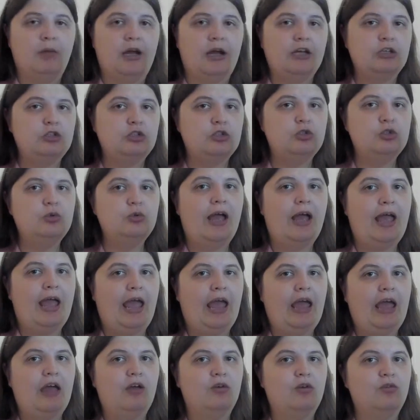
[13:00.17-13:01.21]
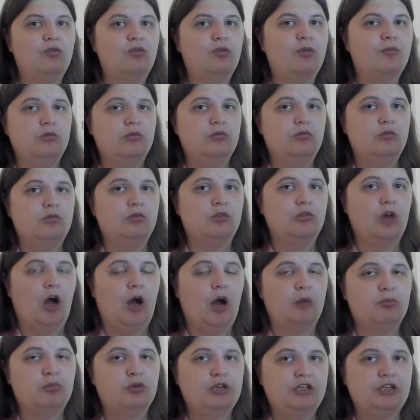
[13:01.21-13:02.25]
do have the
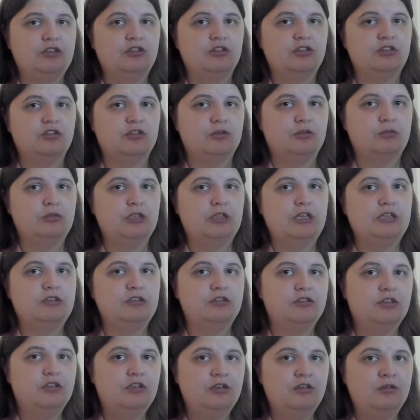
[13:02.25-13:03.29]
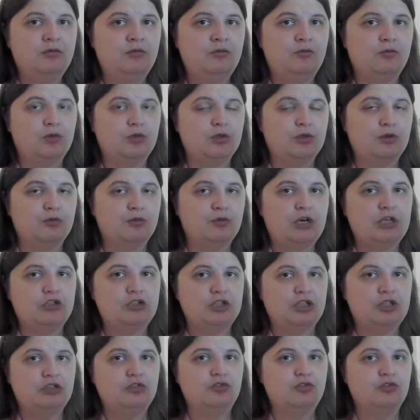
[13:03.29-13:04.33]
operating system disk for the fresh
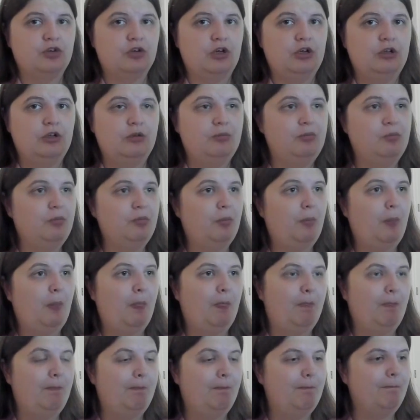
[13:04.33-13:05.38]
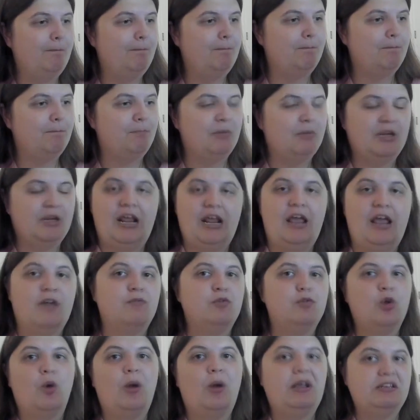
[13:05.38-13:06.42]
install, but I have
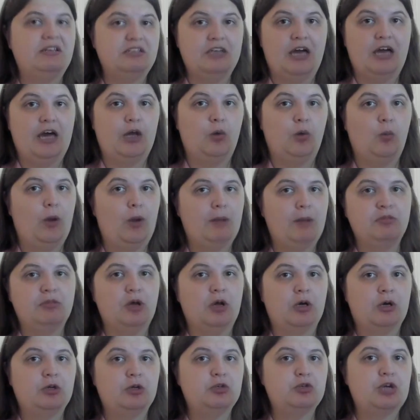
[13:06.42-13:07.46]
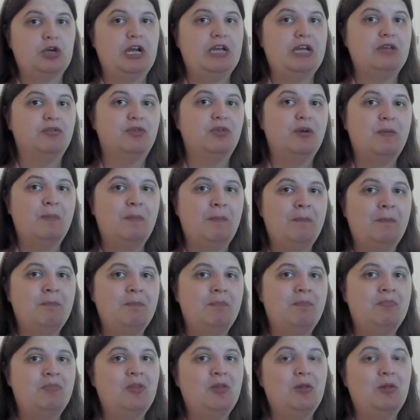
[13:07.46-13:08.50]
no idea how to wipe the hard drive
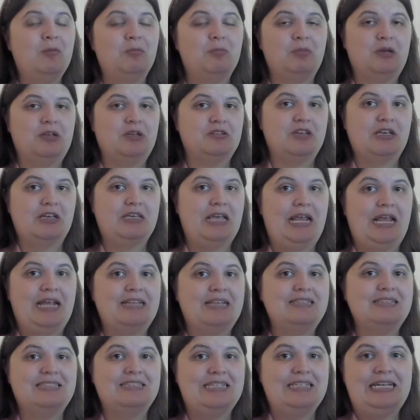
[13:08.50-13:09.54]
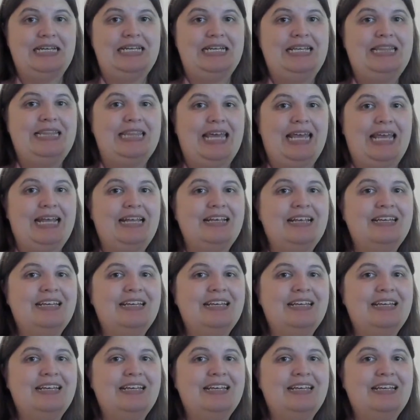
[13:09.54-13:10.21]
because I can't see anything.